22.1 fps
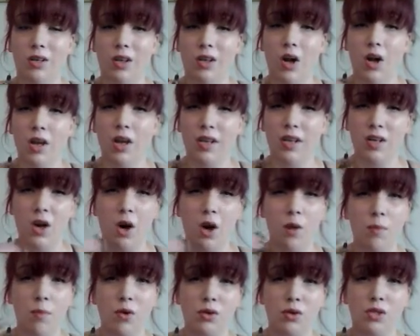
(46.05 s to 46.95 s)
an
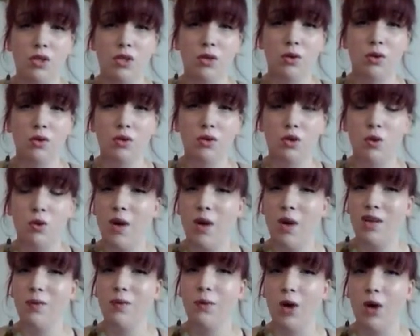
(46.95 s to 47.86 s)
almost
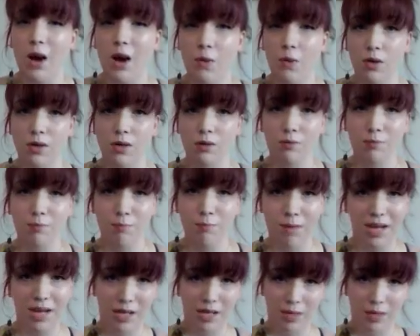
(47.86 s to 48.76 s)
24-hour
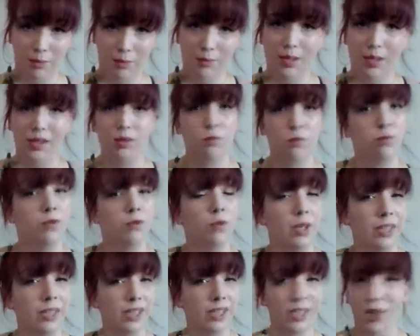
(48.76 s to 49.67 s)
makeup, like
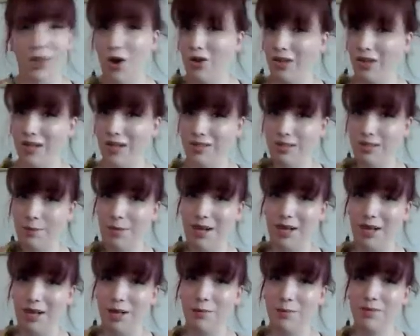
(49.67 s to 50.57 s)
really long-lasting
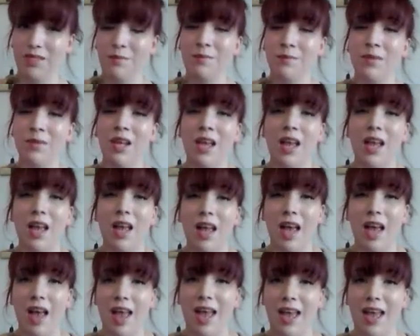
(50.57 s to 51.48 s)
makeups.
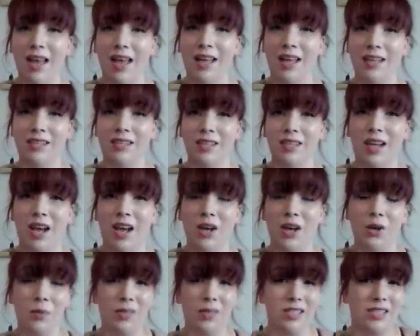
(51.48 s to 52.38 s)
And I
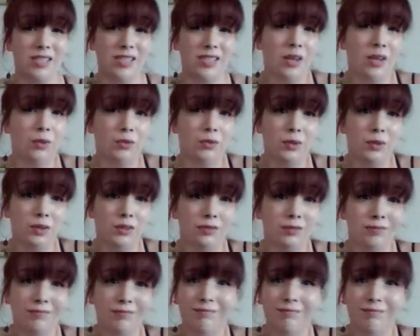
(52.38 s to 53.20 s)
hope this is helpful.